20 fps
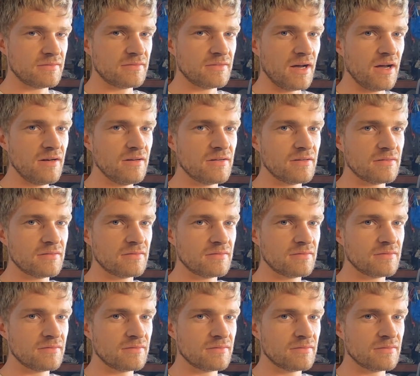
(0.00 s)
done
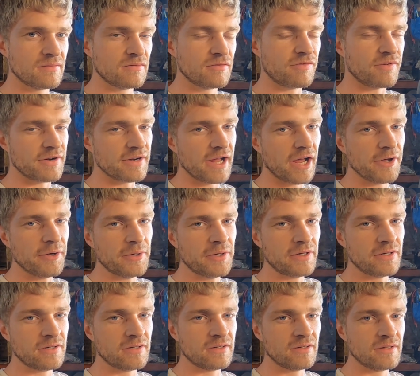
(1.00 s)
for now.
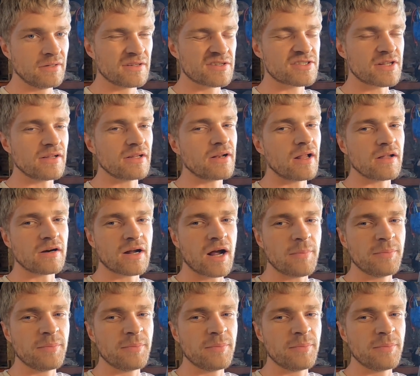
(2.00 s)
Still another